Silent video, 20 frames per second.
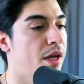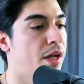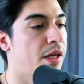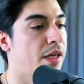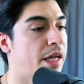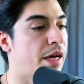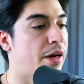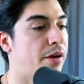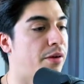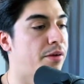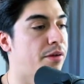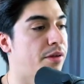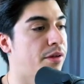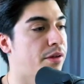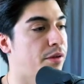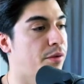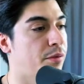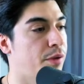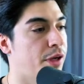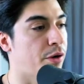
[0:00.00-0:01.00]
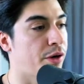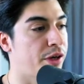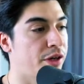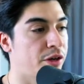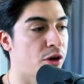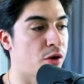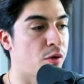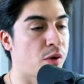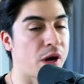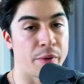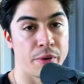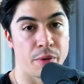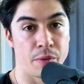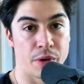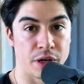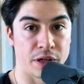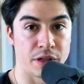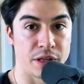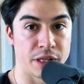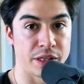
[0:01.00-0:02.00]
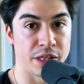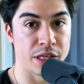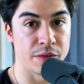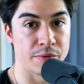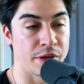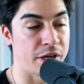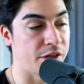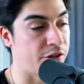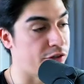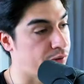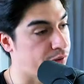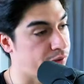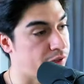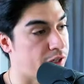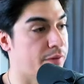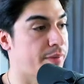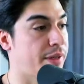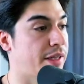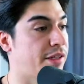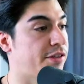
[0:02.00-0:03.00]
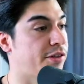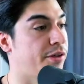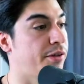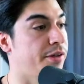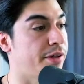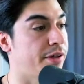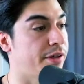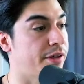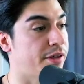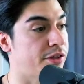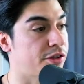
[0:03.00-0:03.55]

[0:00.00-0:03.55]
Now, we already know why we want to collect the email address. We talked about this earlier.